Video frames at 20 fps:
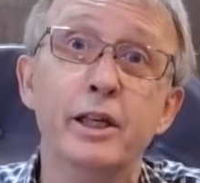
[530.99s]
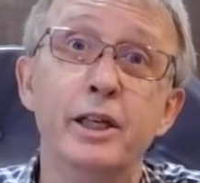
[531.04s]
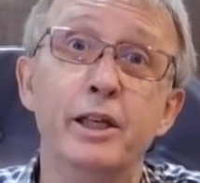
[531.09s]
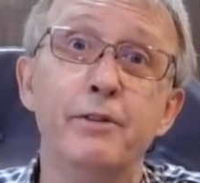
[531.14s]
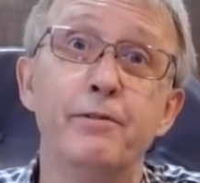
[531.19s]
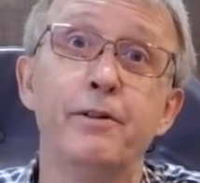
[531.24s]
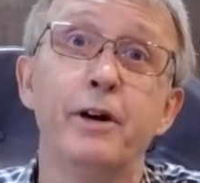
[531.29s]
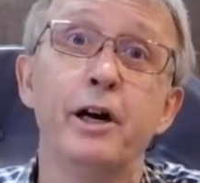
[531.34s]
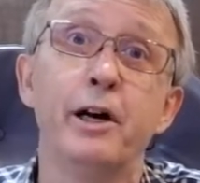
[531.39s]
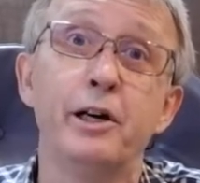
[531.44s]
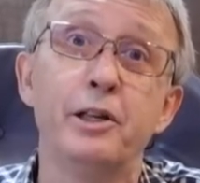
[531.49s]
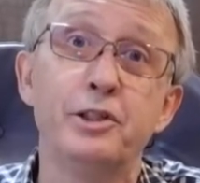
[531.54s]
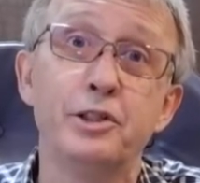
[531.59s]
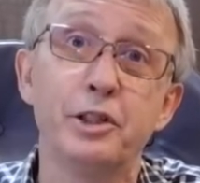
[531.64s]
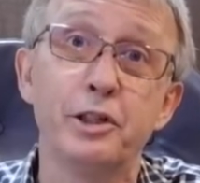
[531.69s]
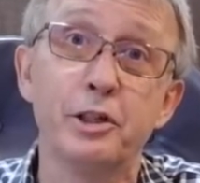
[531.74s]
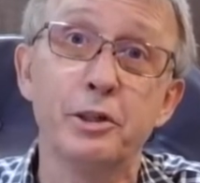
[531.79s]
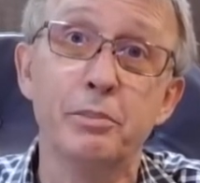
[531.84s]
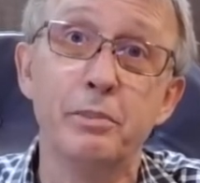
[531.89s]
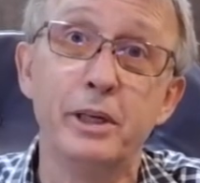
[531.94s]
If ice
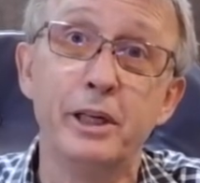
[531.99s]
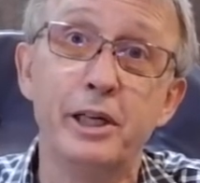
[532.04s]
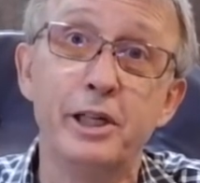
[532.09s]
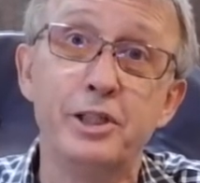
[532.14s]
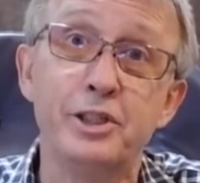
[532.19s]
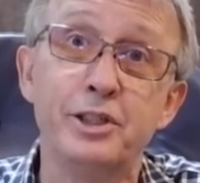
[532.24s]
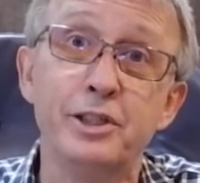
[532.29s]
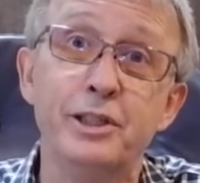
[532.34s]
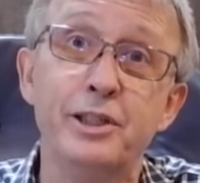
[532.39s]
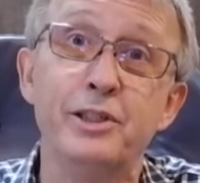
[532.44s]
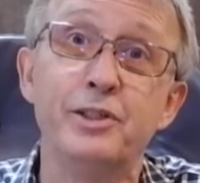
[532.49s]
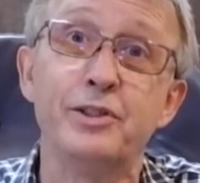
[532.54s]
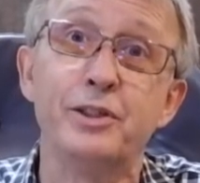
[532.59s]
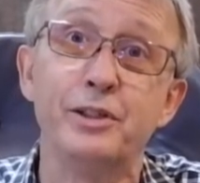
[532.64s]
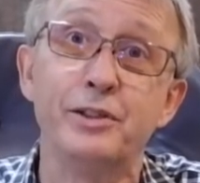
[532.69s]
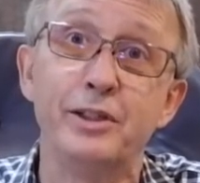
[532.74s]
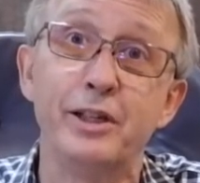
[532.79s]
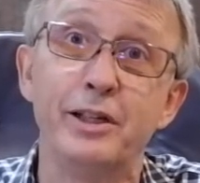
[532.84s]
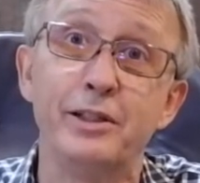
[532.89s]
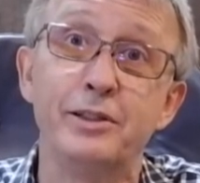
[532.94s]
accumulation is
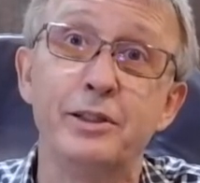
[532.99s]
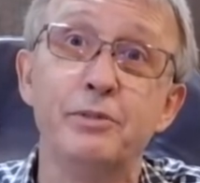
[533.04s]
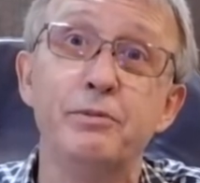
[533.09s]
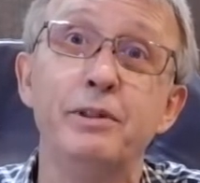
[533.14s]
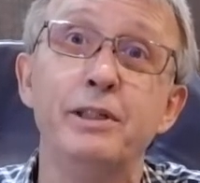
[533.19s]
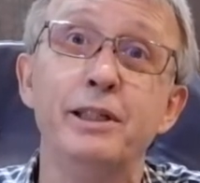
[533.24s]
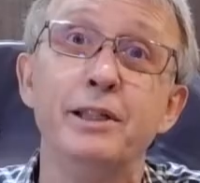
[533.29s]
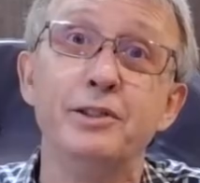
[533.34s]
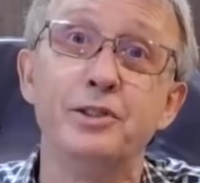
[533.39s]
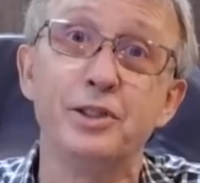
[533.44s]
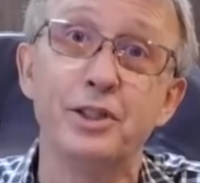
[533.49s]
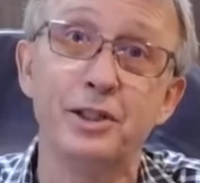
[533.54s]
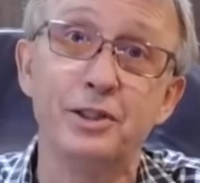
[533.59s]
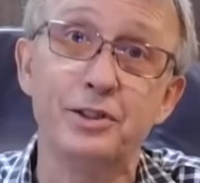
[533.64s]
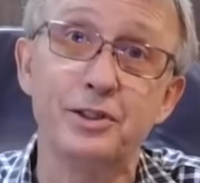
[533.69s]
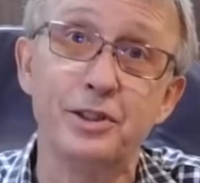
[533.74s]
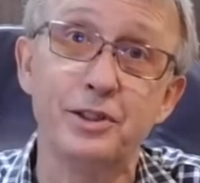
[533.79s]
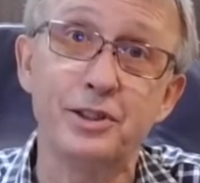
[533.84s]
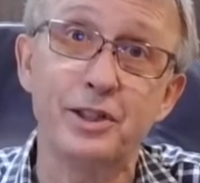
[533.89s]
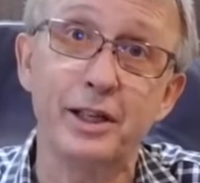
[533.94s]
detected within
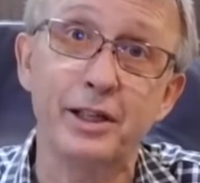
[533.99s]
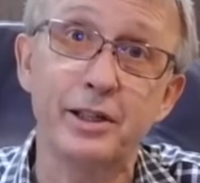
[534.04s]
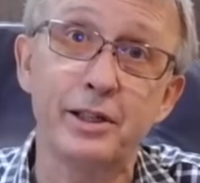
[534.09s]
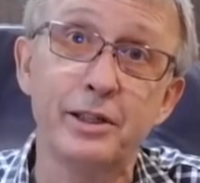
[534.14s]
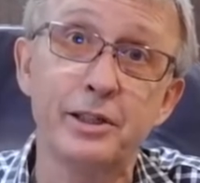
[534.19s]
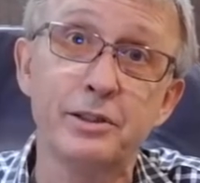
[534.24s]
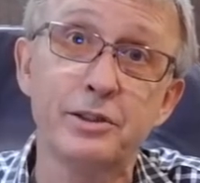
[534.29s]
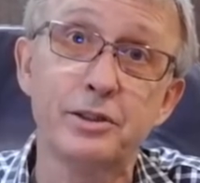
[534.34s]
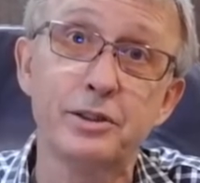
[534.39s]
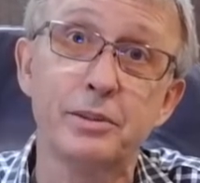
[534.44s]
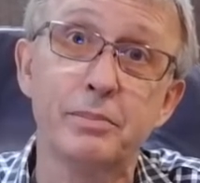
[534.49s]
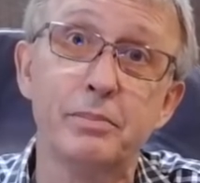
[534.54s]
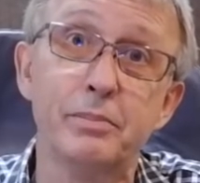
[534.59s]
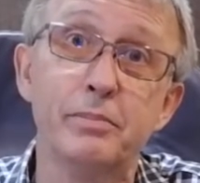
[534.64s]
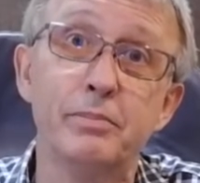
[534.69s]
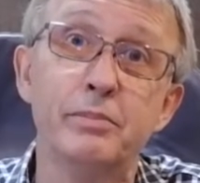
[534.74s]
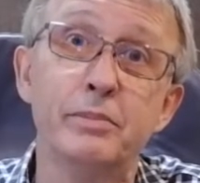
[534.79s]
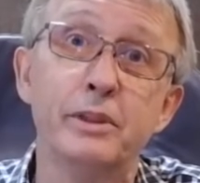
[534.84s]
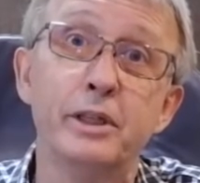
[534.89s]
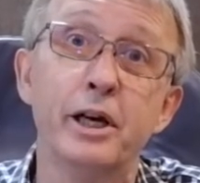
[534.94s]
60 seconds,
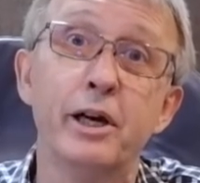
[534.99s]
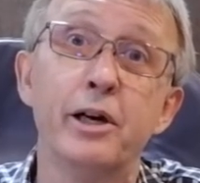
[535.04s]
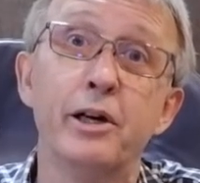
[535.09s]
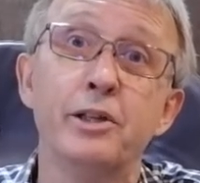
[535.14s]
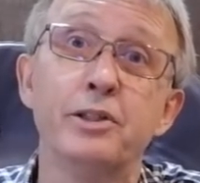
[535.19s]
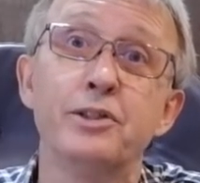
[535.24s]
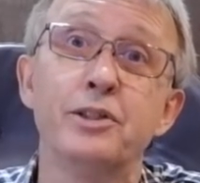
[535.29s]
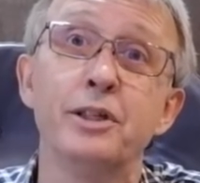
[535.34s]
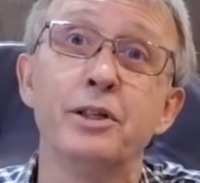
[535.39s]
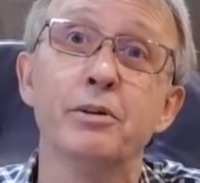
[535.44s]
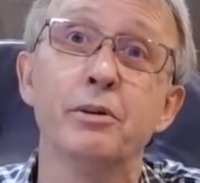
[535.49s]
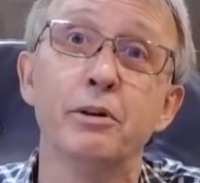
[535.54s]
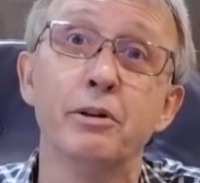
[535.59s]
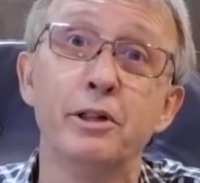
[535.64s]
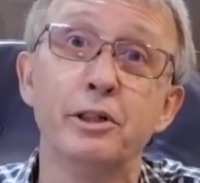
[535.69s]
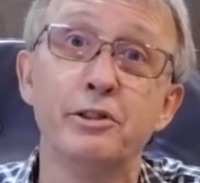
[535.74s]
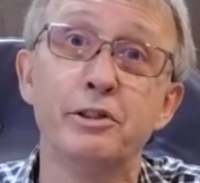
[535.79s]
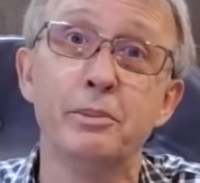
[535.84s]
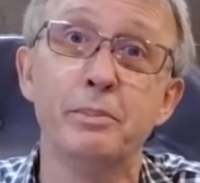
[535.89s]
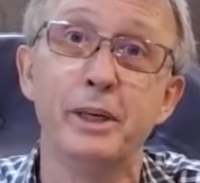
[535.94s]
the icing
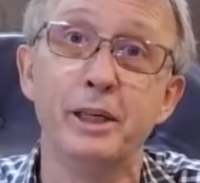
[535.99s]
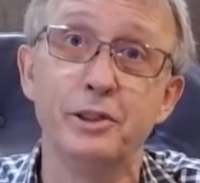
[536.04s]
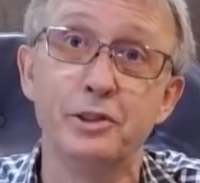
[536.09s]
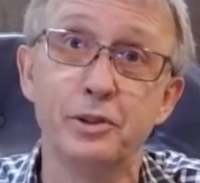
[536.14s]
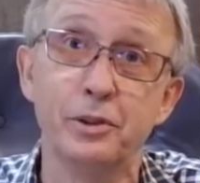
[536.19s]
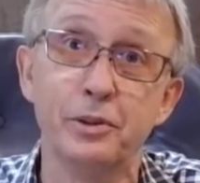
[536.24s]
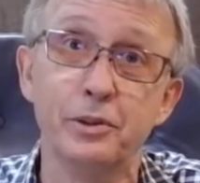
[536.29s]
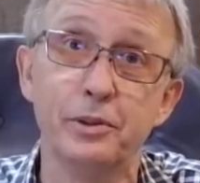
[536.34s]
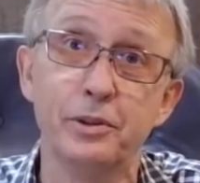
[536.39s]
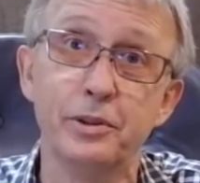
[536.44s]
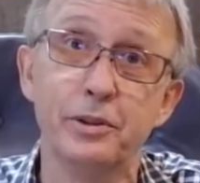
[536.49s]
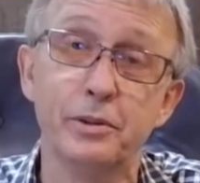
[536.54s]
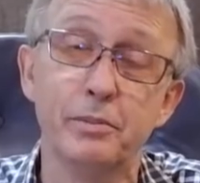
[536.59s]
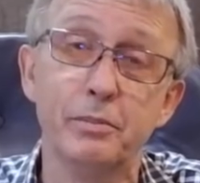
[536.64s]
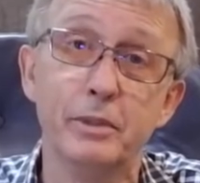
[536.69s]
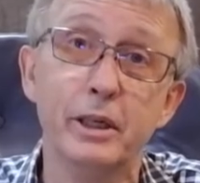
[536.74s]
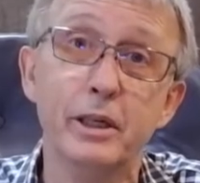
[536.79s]
alert remains on.